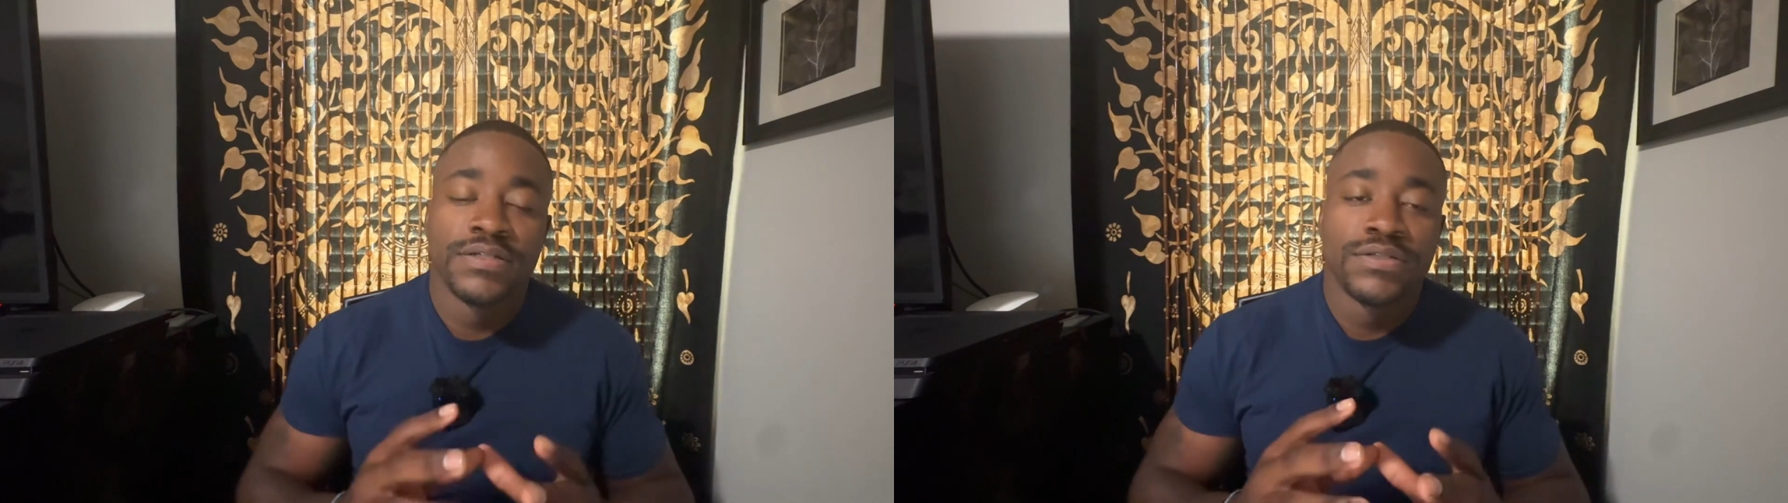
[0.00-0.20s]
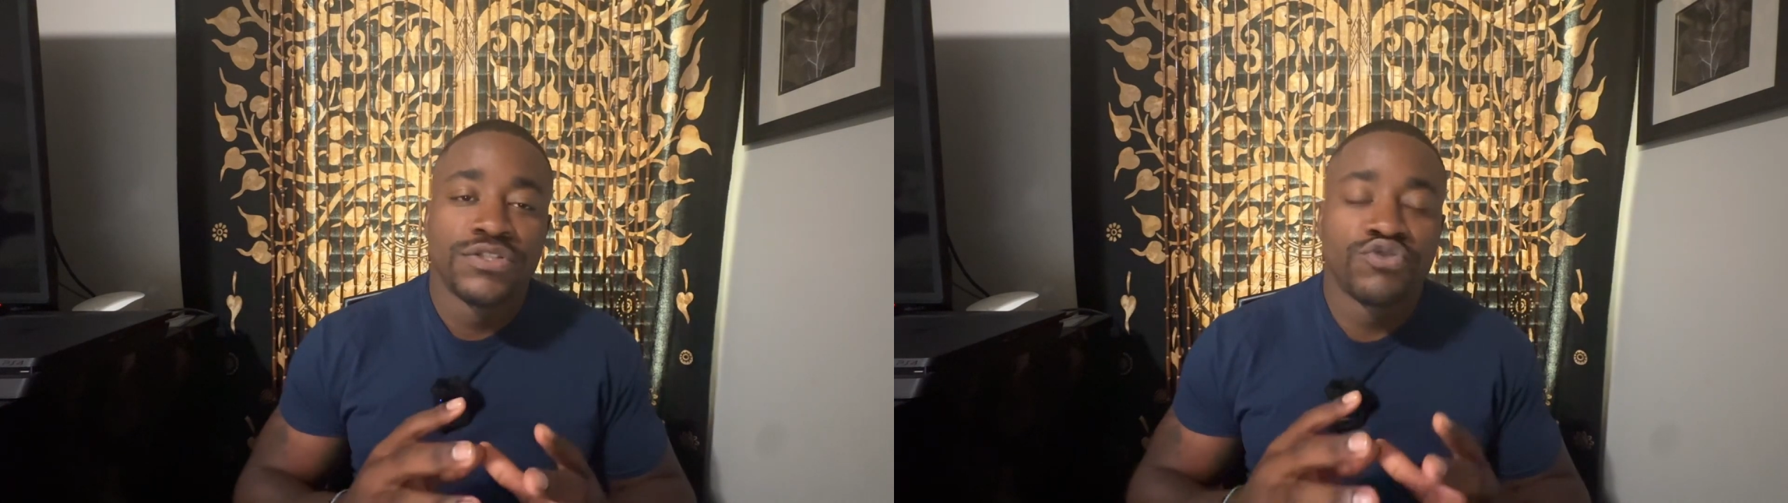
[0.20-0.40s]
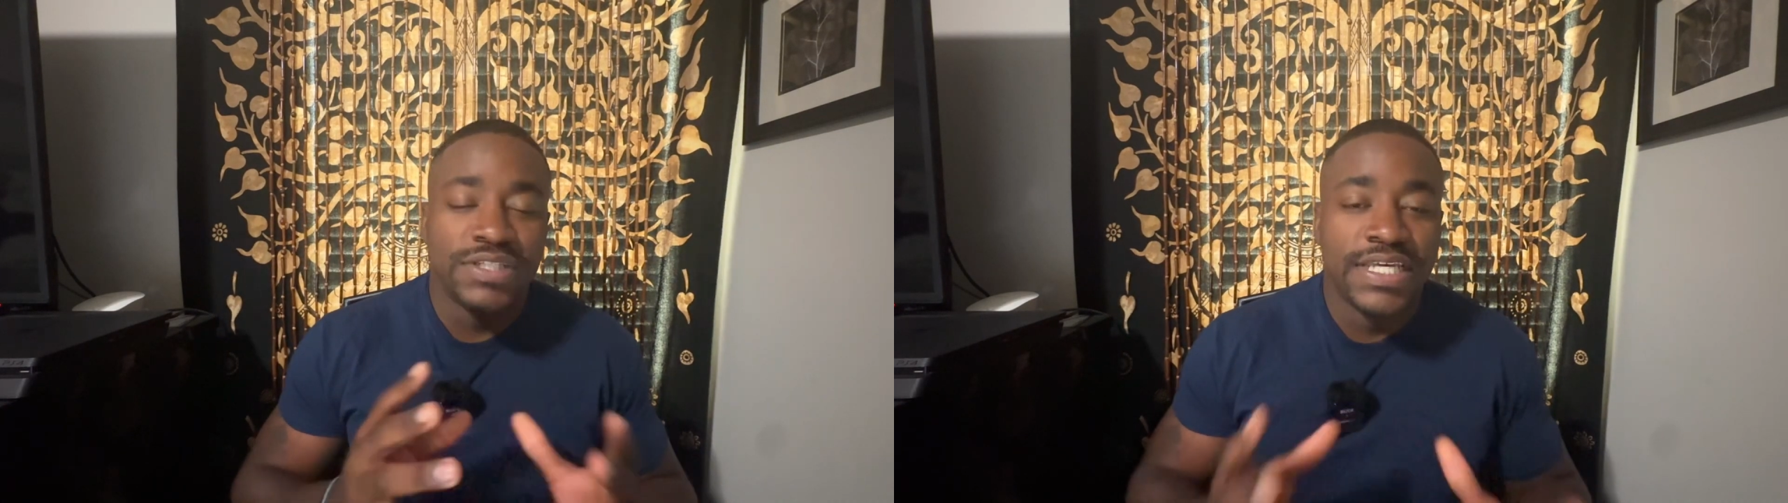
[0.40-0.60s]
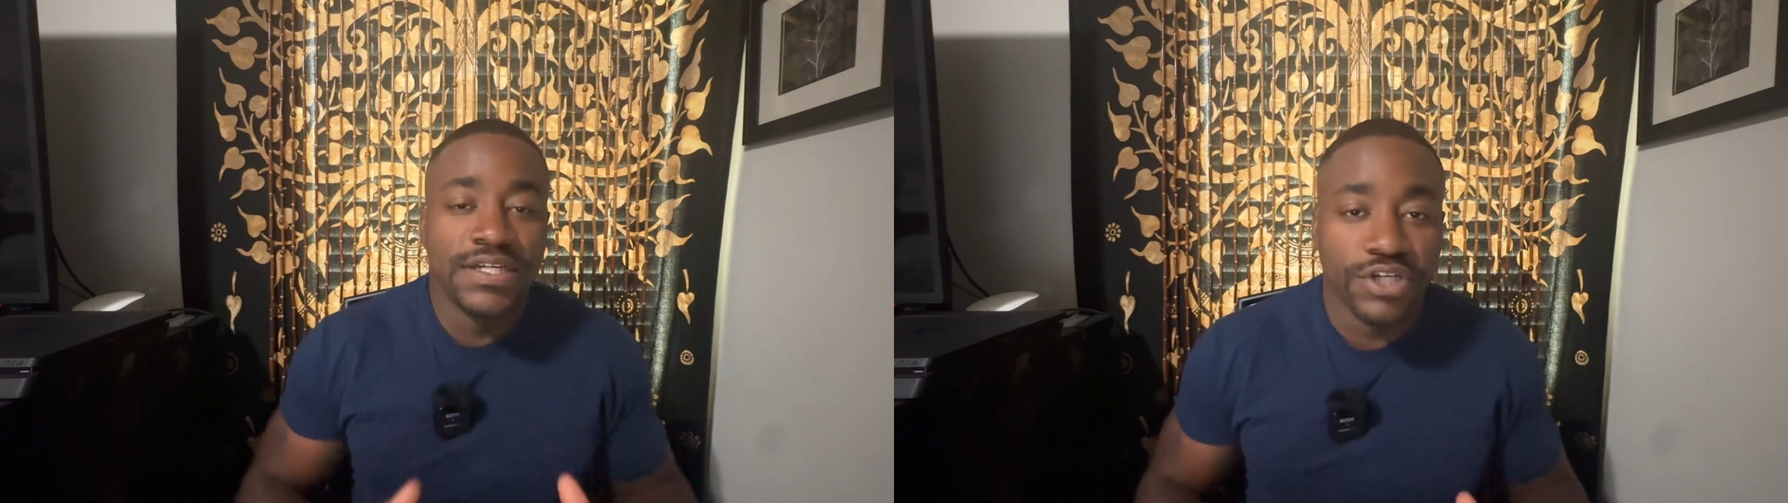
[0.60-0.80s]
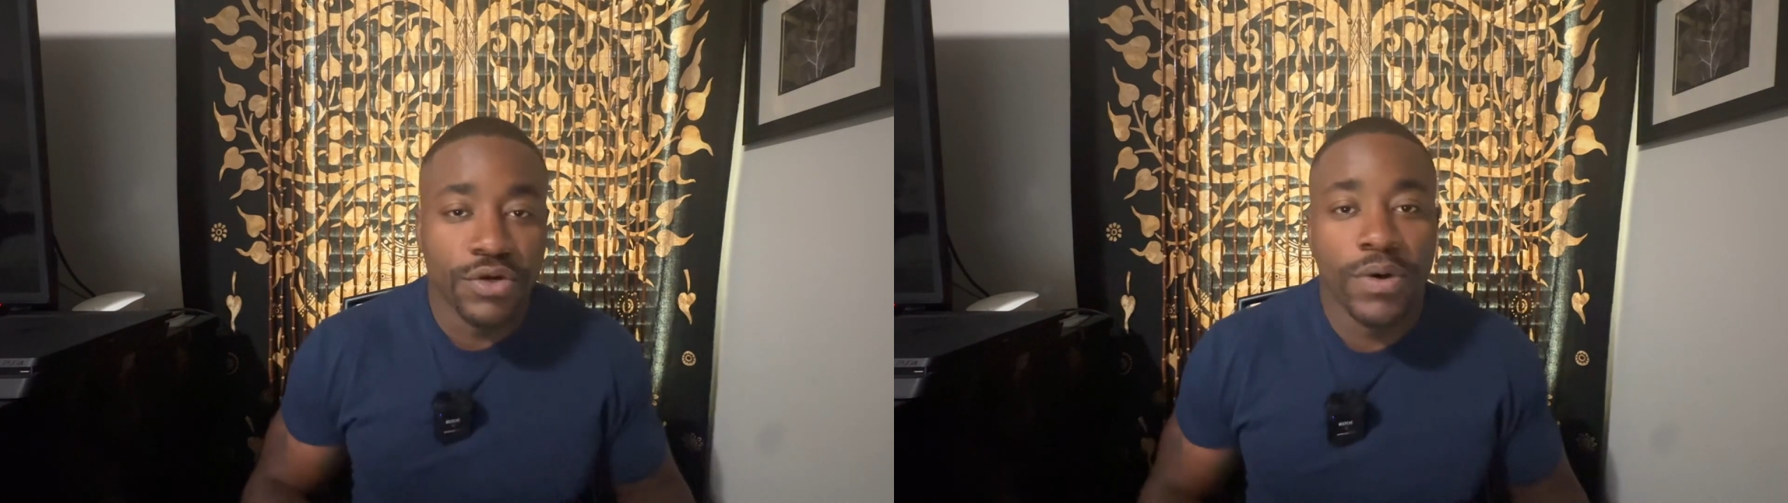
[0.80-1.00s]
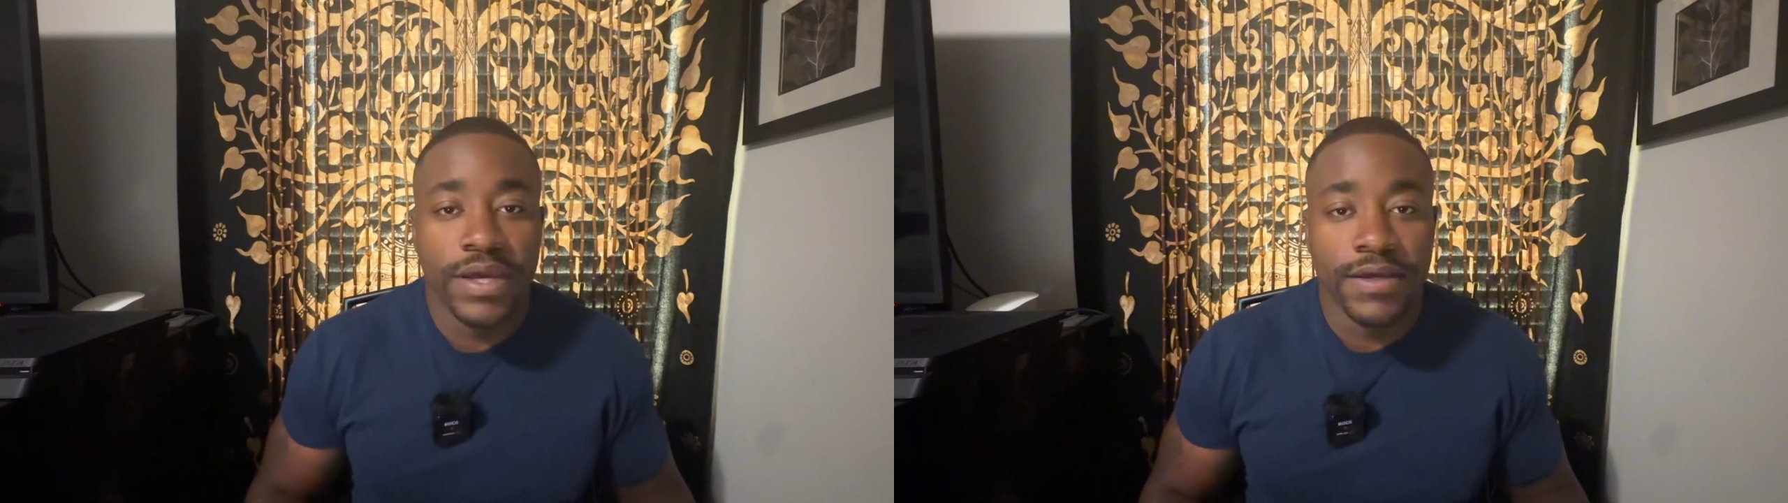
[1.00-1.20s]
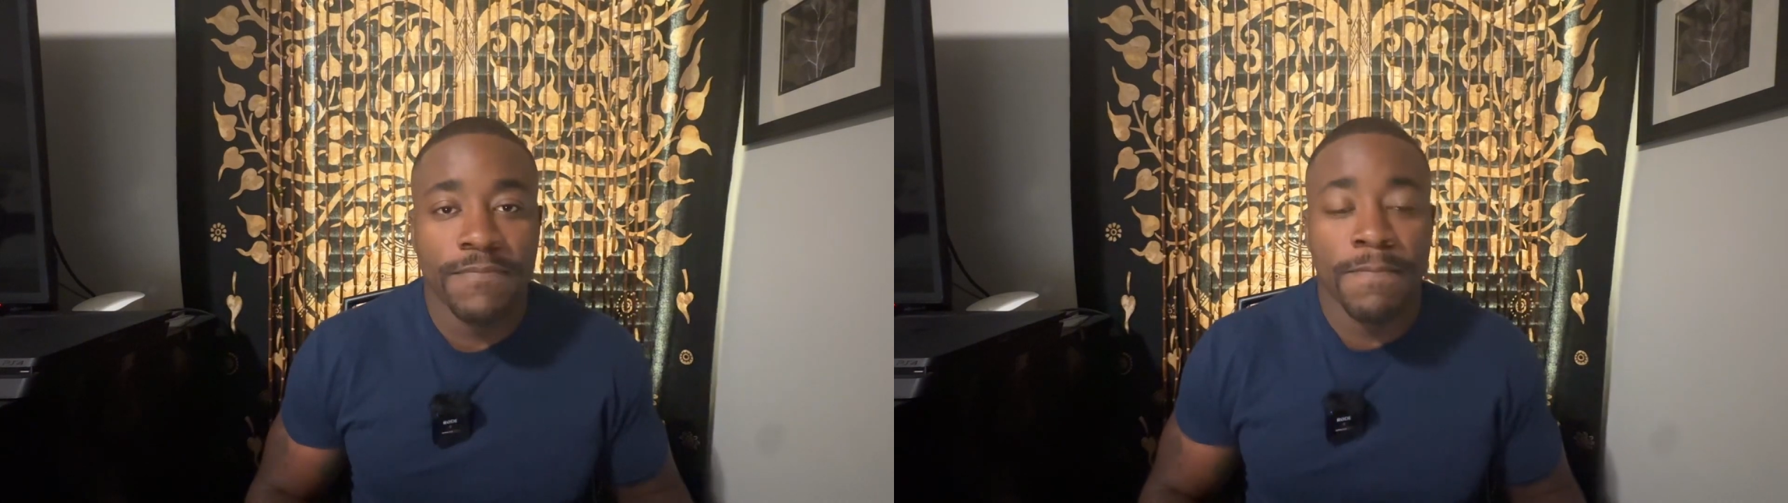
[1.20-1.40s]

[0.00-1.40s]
strategic way.